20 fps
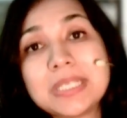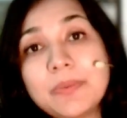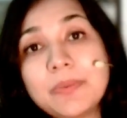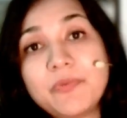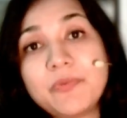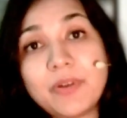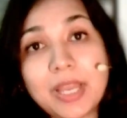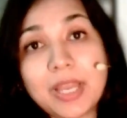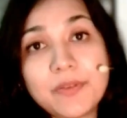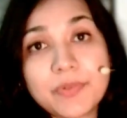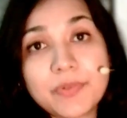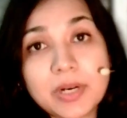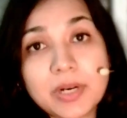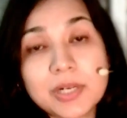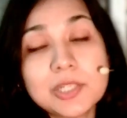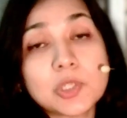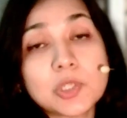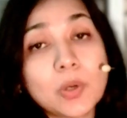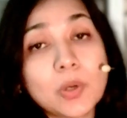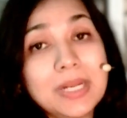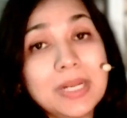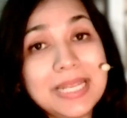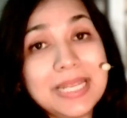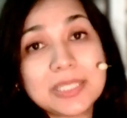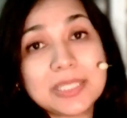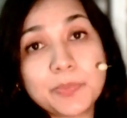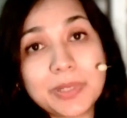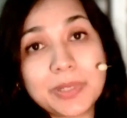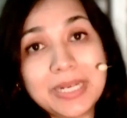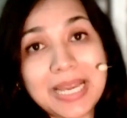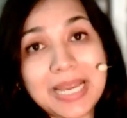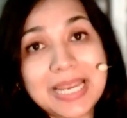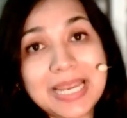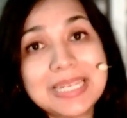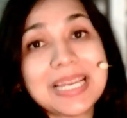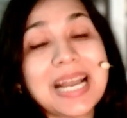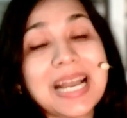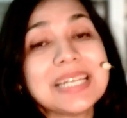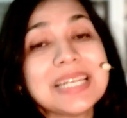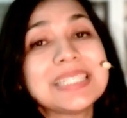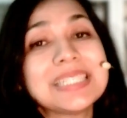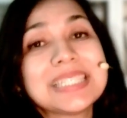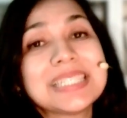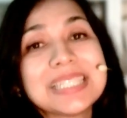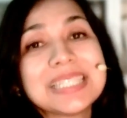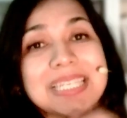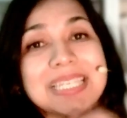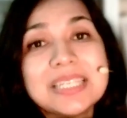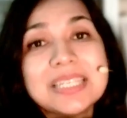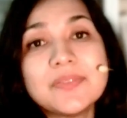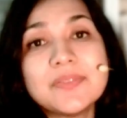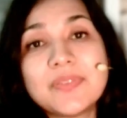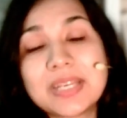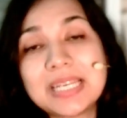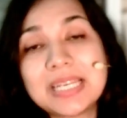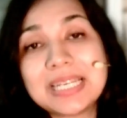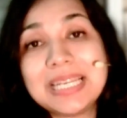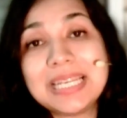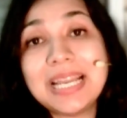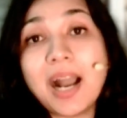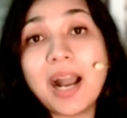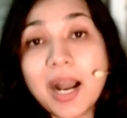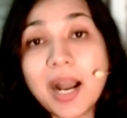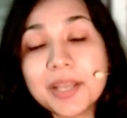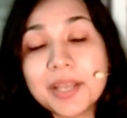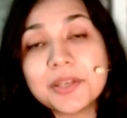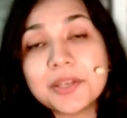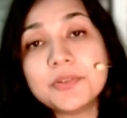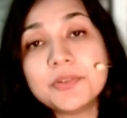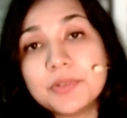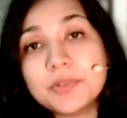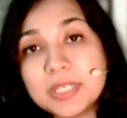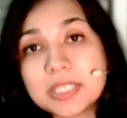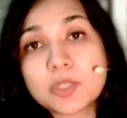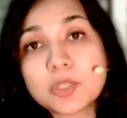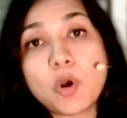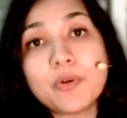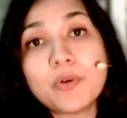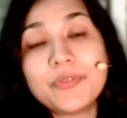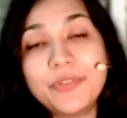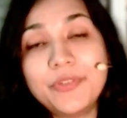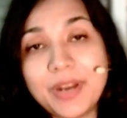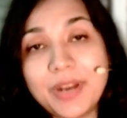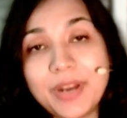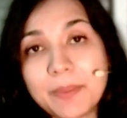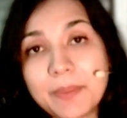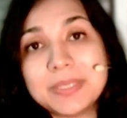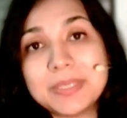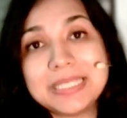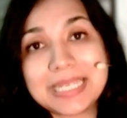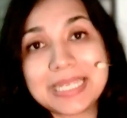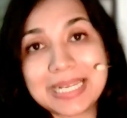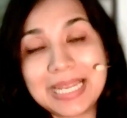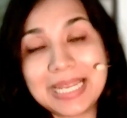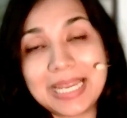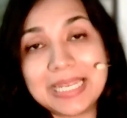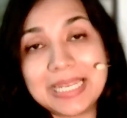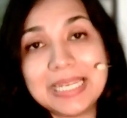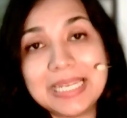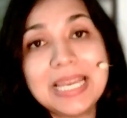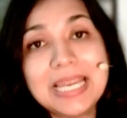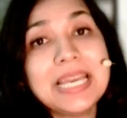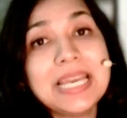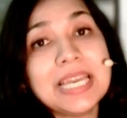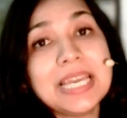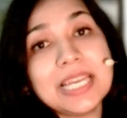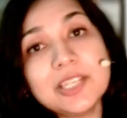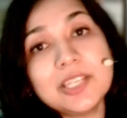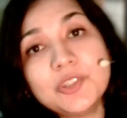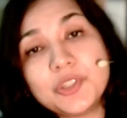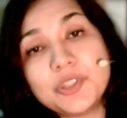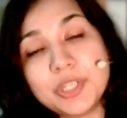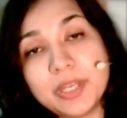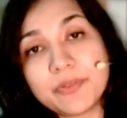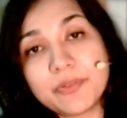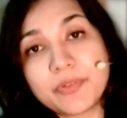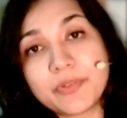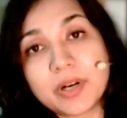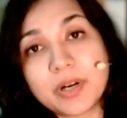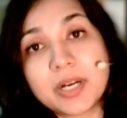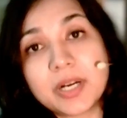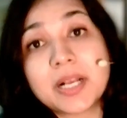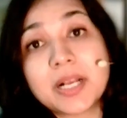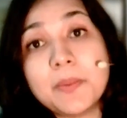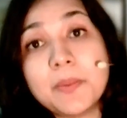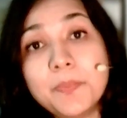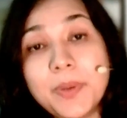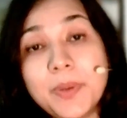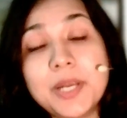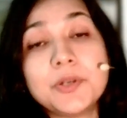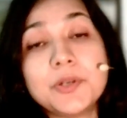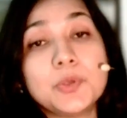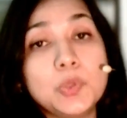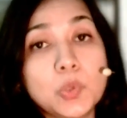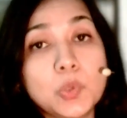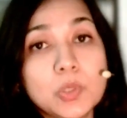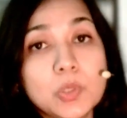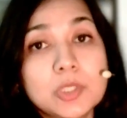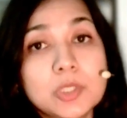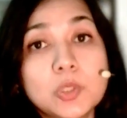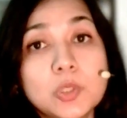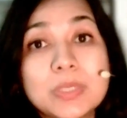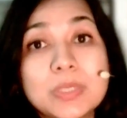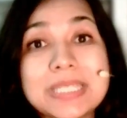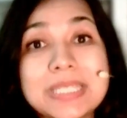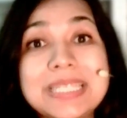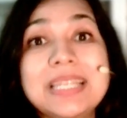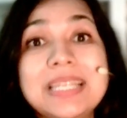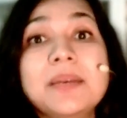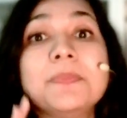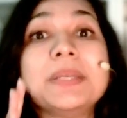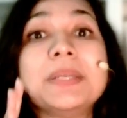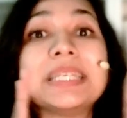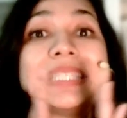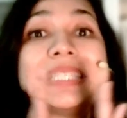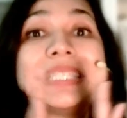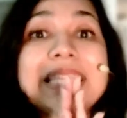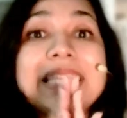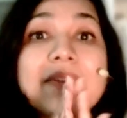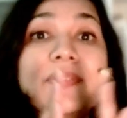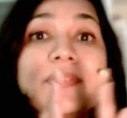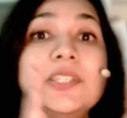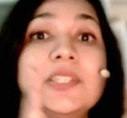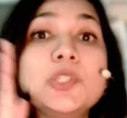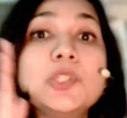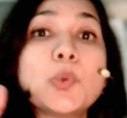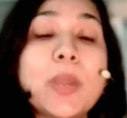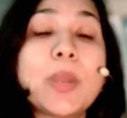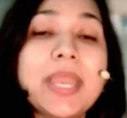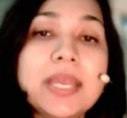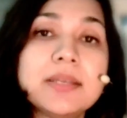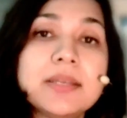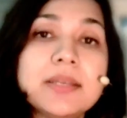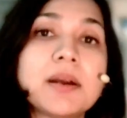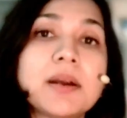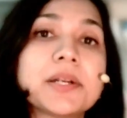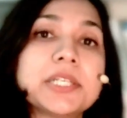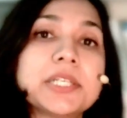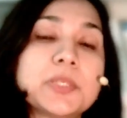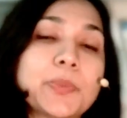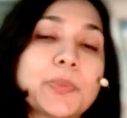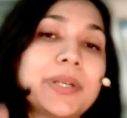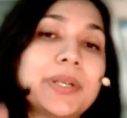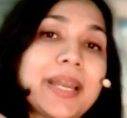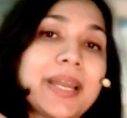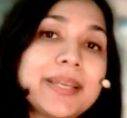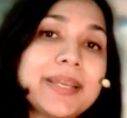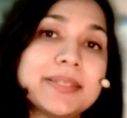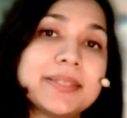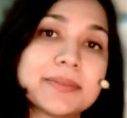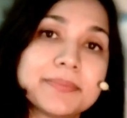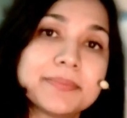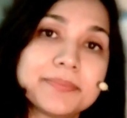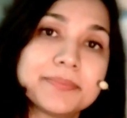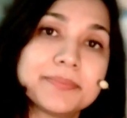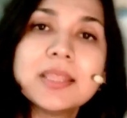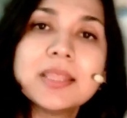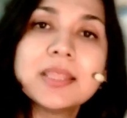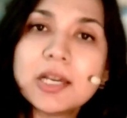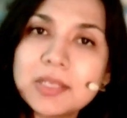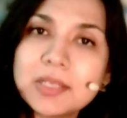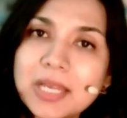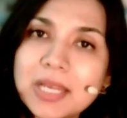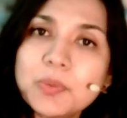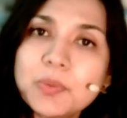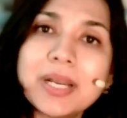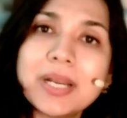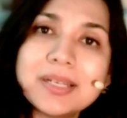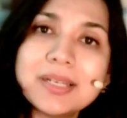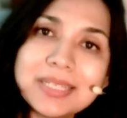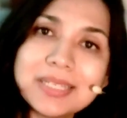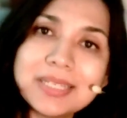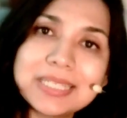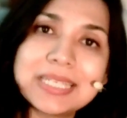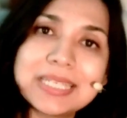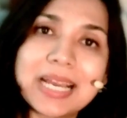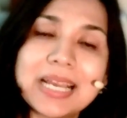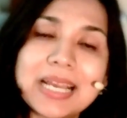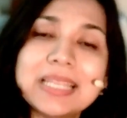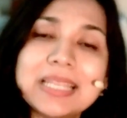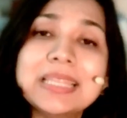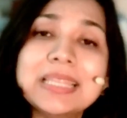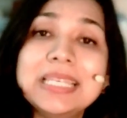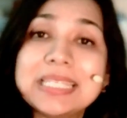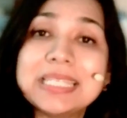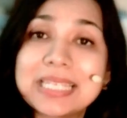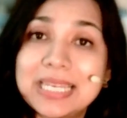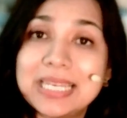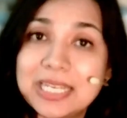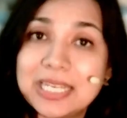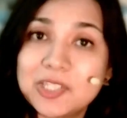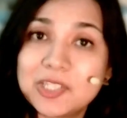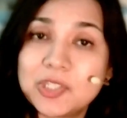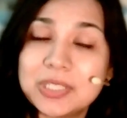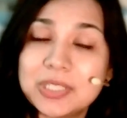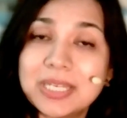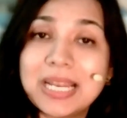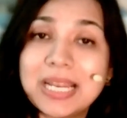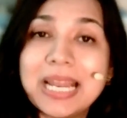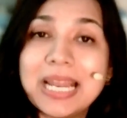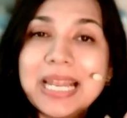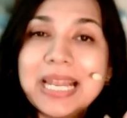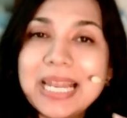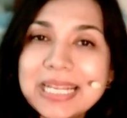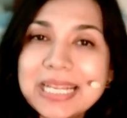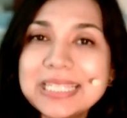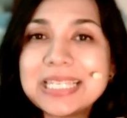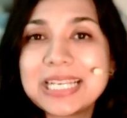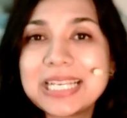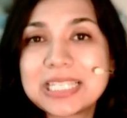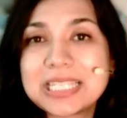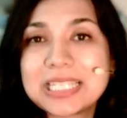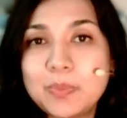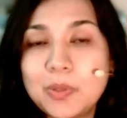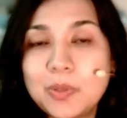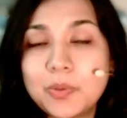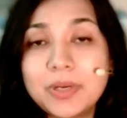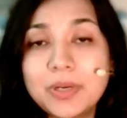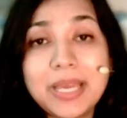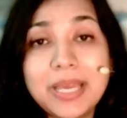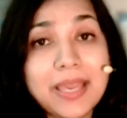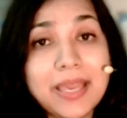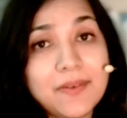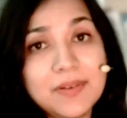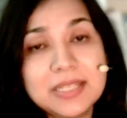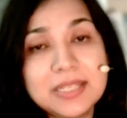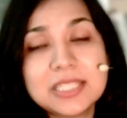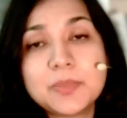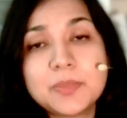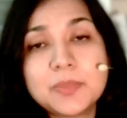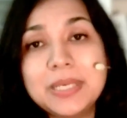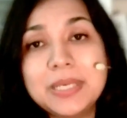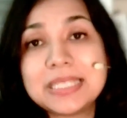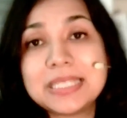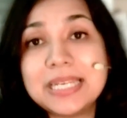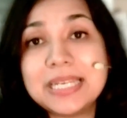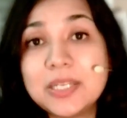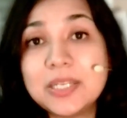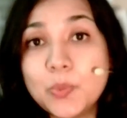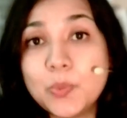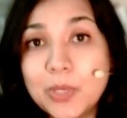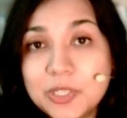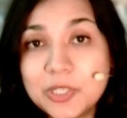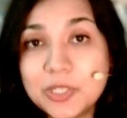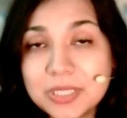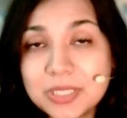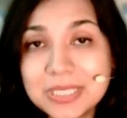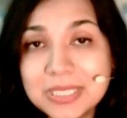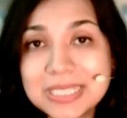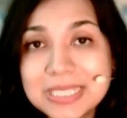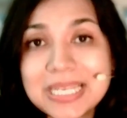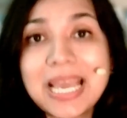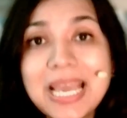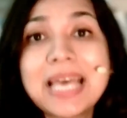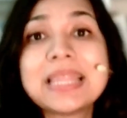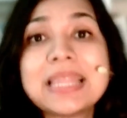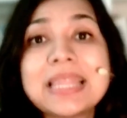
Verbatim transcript: who slept five hours or less per night had a significantly higher risk of rapid decline in G F R compared to those who slept seven to eight hours per night. Now that we understand these connections, let's explore evidence-based interventions